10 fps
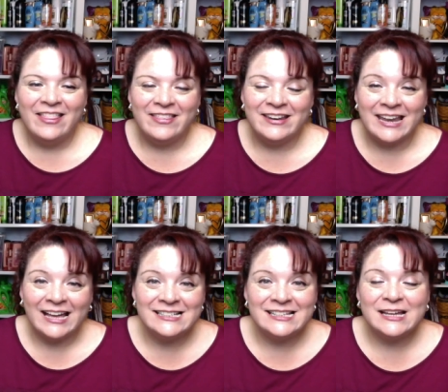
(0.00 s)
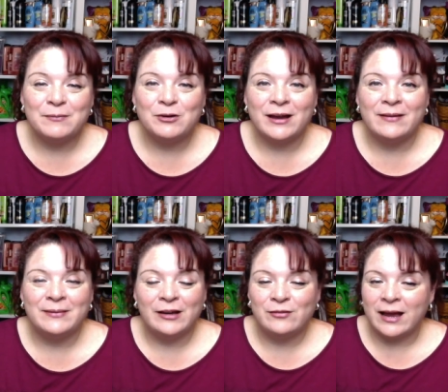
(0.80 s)
The next thing I'm grab
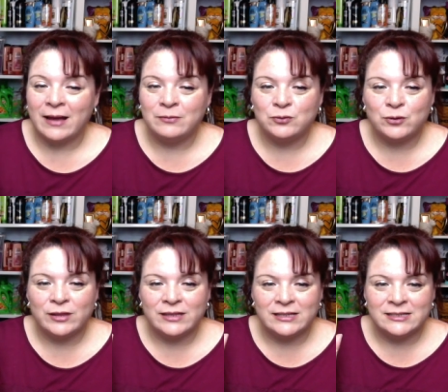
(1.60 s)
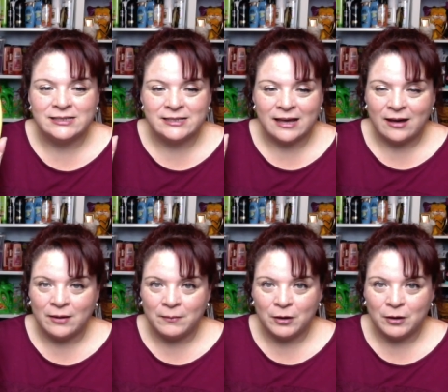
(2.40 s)
I grabbed were these um,